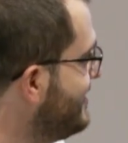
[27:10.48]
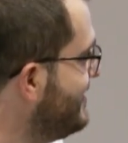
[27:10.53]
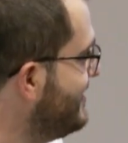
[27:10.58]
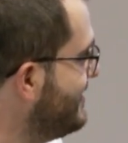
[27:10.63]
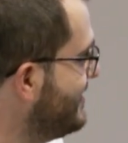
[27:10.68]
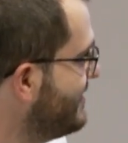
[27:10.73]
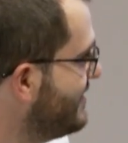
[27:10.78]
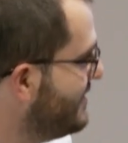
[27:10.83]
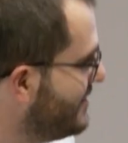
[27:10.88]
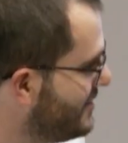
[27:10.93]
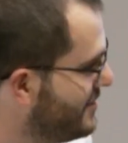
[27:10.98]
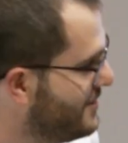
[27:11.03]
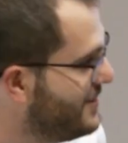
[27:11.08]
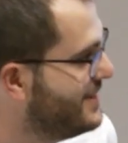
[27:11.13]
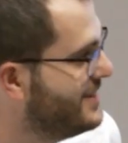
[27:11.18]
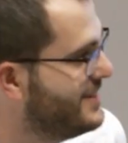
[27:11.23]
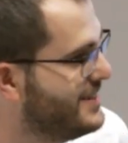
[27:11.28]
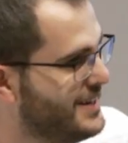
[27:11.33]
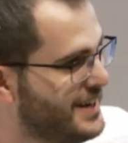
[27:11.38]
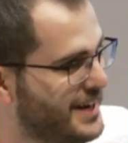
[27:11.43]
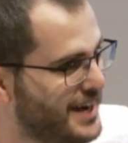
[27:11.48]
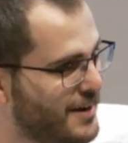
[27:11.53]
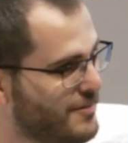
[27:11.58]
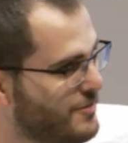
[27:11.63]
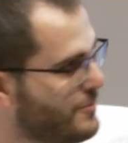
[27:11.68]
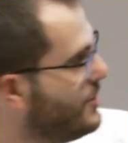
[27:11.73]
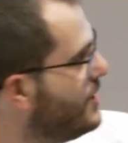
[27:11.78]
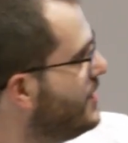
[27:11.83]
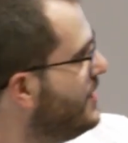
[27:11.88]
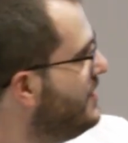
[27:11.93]
So, hi
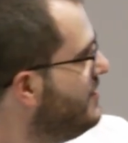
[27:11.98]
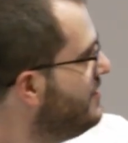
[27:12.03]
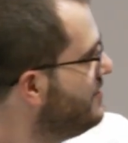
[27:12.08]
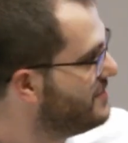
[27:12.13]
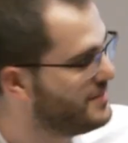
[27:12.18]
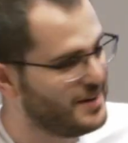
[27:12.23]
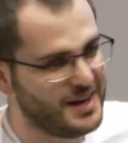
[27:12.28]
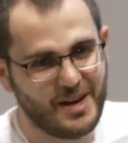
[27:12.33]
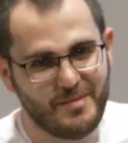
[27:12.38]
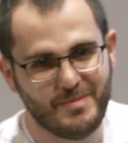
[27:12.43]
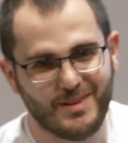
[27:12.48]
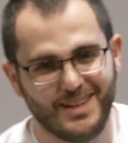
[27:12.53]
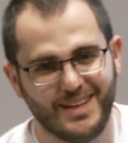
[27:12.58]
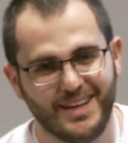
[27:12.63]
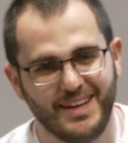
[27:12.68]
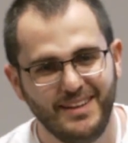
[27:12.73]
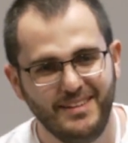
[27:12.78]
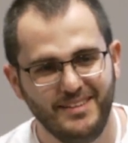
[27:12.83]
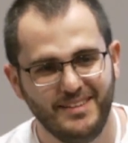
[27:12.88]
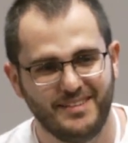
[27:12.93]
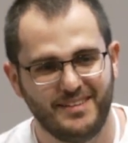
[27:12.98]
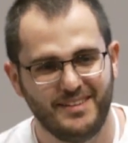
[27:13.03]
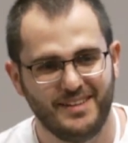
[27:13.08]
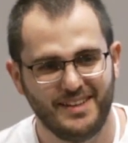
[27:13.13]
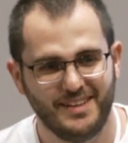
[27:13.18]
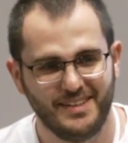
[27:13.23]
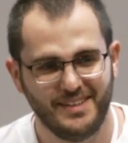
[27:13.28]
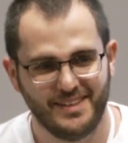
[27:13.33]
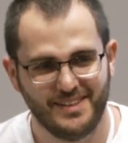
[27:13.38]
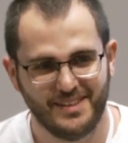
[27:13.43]
everyone, I'm Elad,
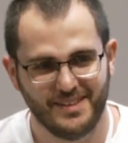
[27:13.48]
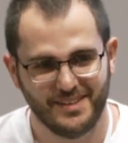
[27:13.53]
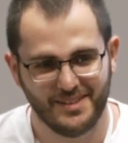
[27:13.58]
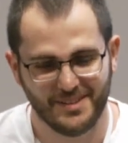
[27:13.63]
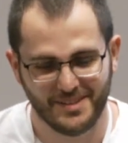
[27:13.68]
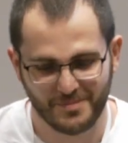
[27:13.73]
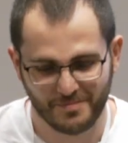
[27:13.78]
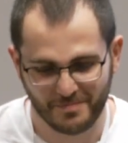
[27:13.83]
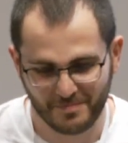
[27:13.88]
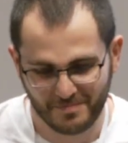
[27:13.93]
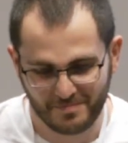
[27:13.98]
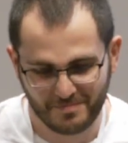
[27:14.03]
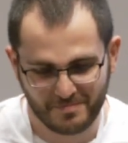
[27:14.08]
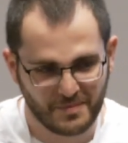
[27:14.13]
and